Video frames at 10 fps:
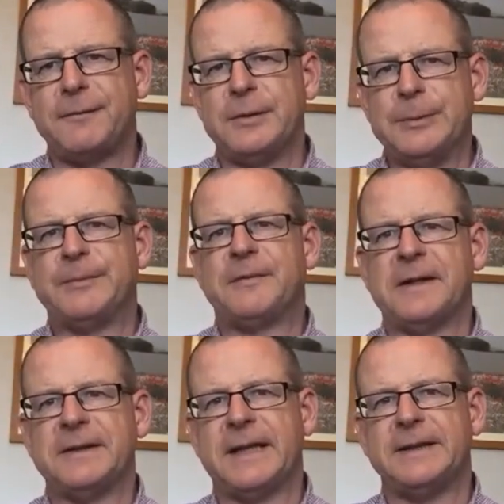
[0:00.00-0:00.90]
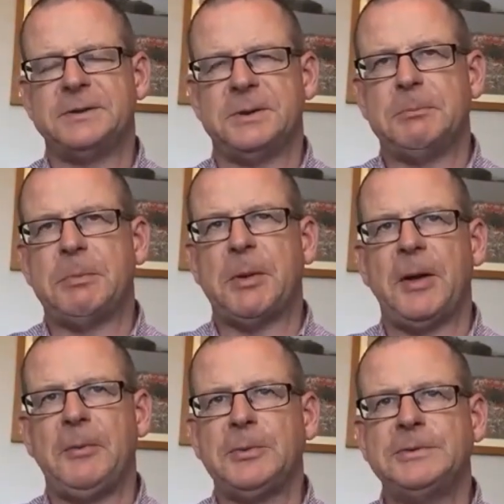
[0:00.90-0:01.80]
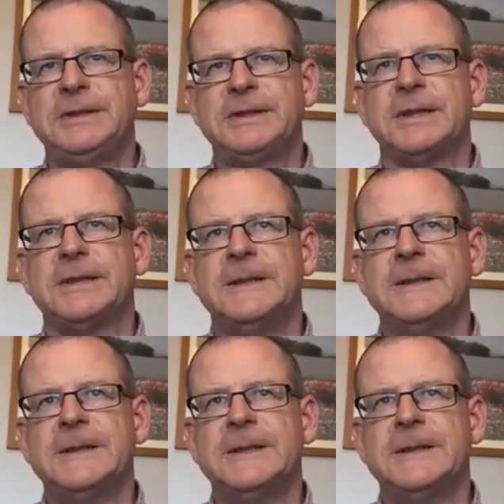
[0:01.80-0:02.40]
firm foundation. But I want to